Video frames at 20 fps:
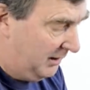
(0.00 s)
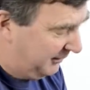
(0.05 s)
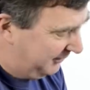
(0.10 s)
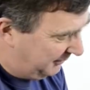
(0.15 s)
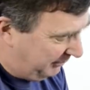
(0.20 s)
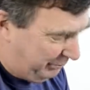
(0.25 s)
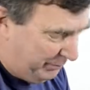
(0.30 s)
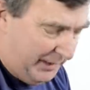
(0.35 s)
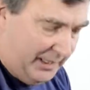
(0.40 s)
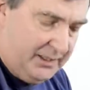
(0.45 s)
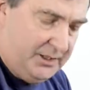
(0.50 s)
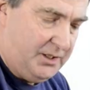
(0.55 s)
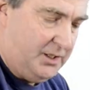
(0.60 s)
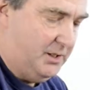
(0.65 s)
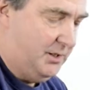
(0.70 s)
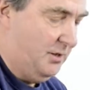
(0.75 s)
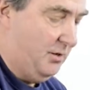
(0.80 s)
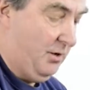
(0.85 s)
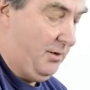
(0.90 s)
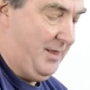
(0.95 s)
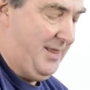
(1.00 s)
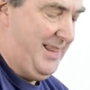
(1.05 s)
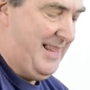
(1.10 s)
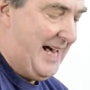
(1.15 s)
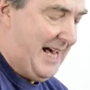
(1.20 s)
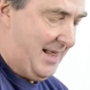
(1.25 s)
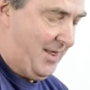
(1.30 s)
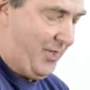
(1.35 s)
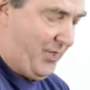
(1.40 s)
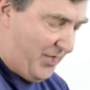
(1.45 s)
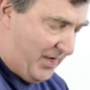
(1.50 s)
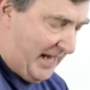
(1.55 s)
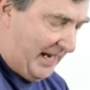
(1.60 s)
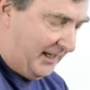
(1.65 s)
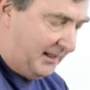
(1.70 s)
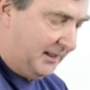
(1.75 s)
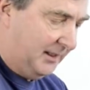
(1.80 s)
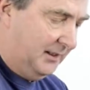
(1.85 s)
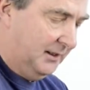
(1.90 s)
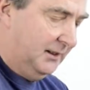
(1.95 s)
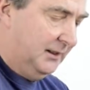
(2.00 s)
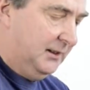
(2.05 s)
the branch is not that thick.